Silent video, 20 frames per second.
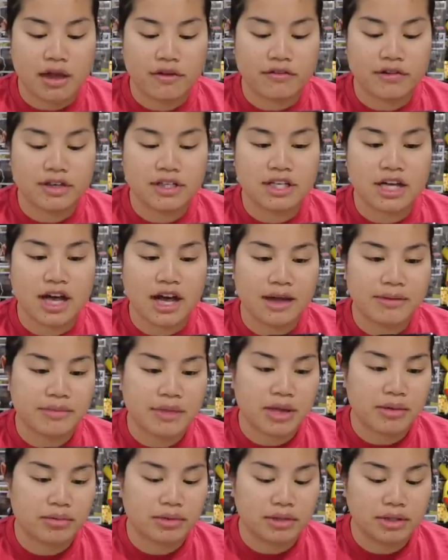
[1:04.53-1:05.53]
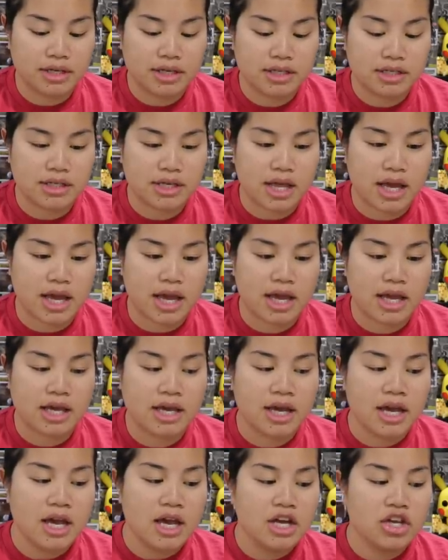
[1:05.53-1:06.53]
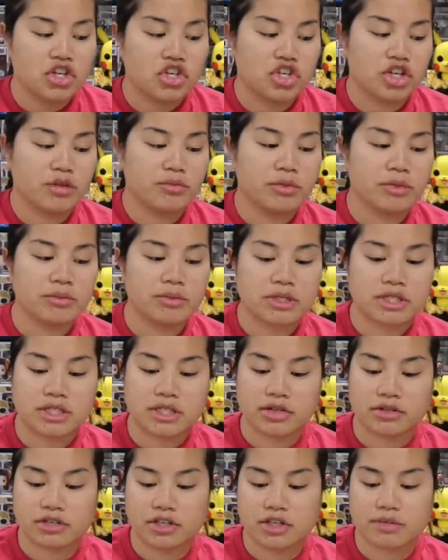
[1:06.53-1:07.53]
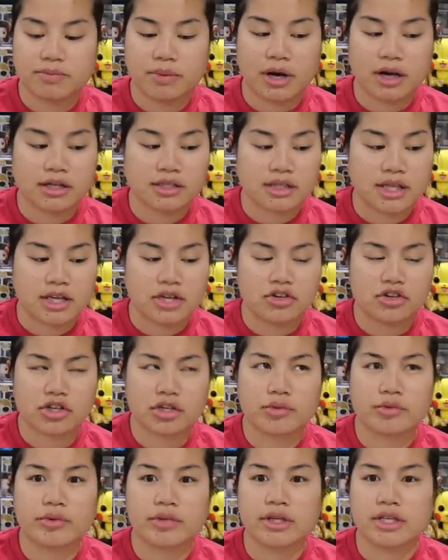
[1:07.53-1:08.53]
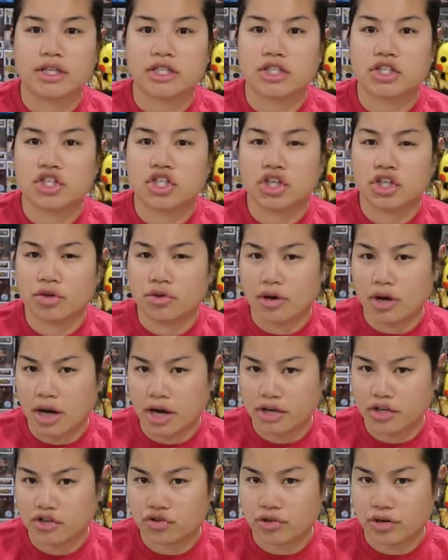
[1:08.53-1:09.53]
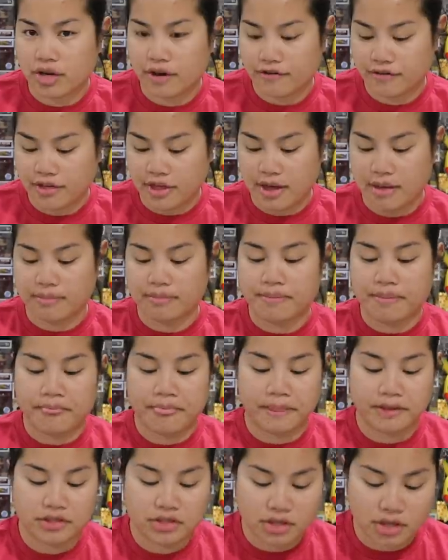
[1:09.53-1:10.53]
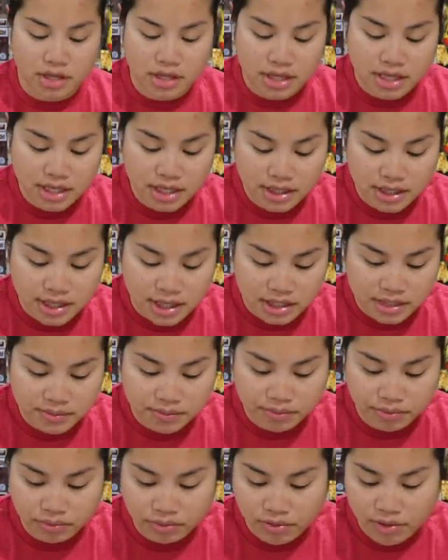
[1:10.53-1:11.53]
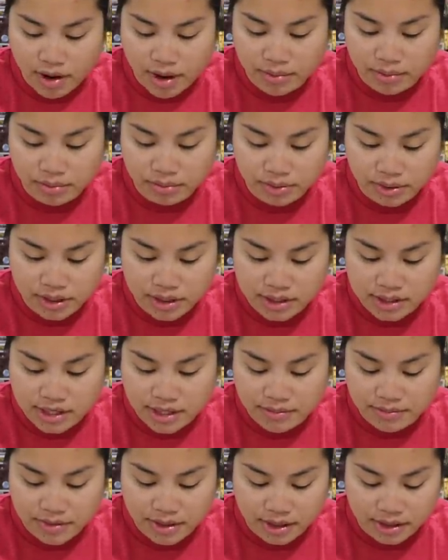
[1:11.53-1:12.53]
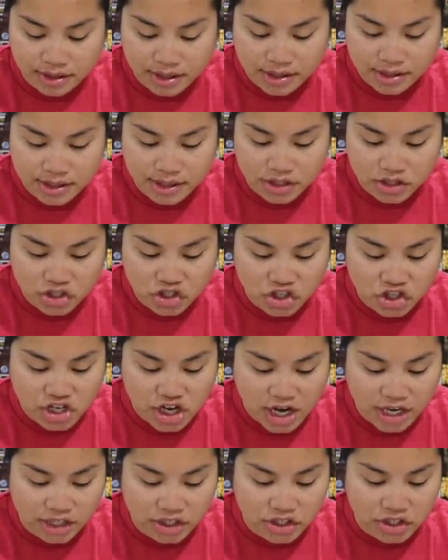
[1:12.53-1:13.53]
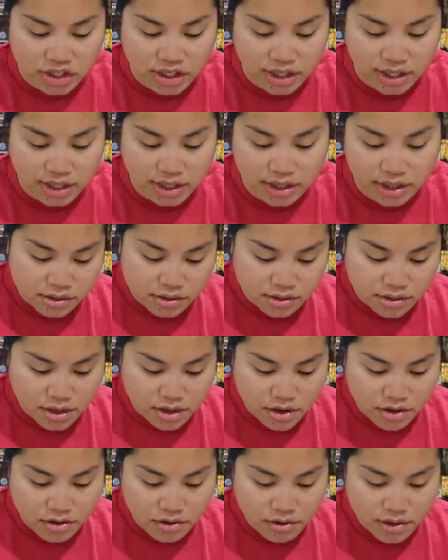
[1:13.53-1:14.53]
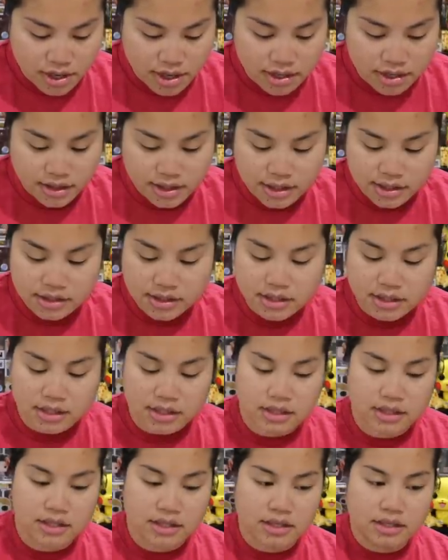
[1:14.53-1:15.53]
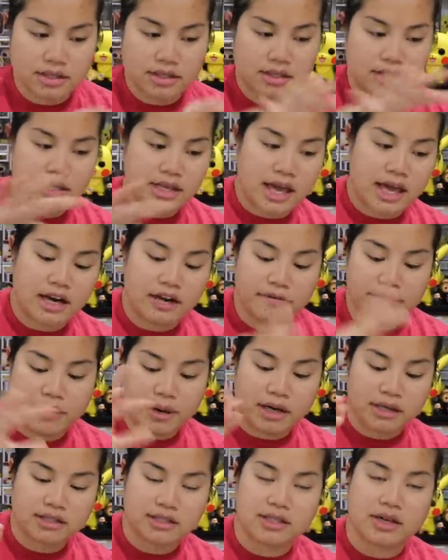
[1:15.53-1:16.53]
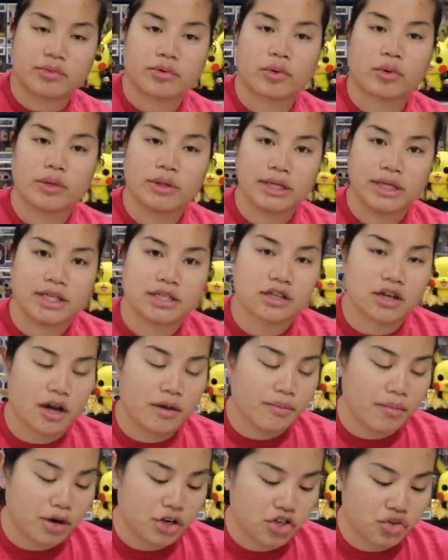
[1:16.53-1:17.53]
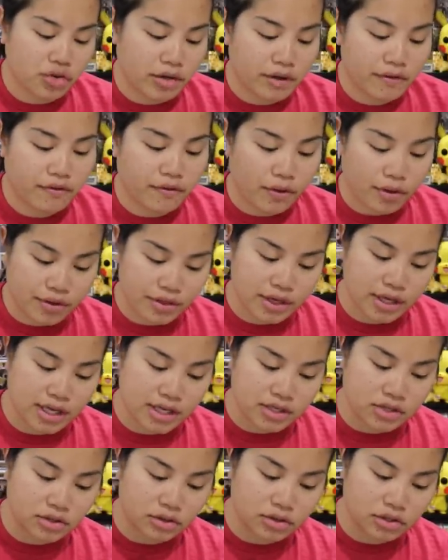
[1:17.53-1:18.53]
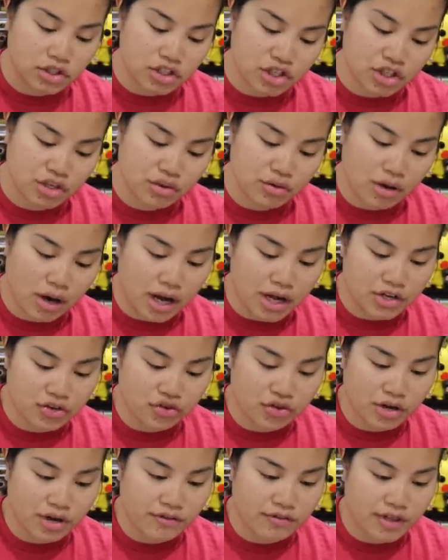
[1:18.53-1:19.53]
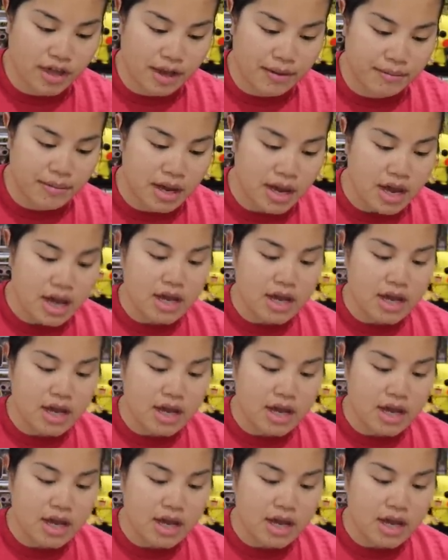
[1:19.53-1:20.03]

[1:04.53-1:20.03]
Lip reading: every time they release a Shumi Mysterious box, they usually release 200 of them. So I think that's probably the same thing unless he's changed it. So in this set of boxes that were released on March 24th, he sold 200 of them.